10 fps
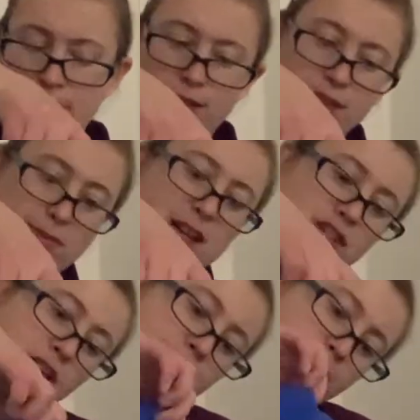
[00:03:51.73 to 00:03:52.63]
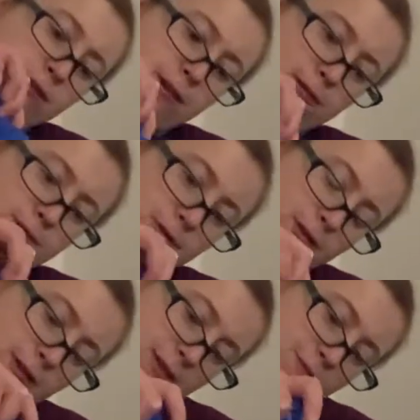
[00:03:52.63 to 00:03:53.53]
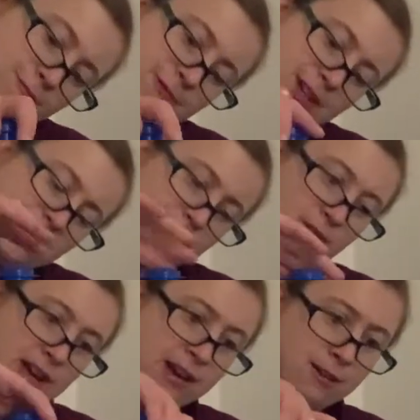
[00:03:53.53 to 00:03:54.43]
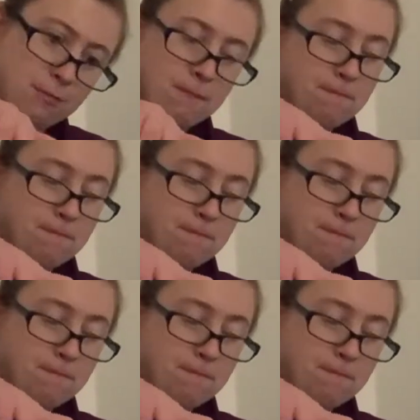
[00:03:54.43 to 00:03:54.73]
splash it everywhere. So let's reseal that up.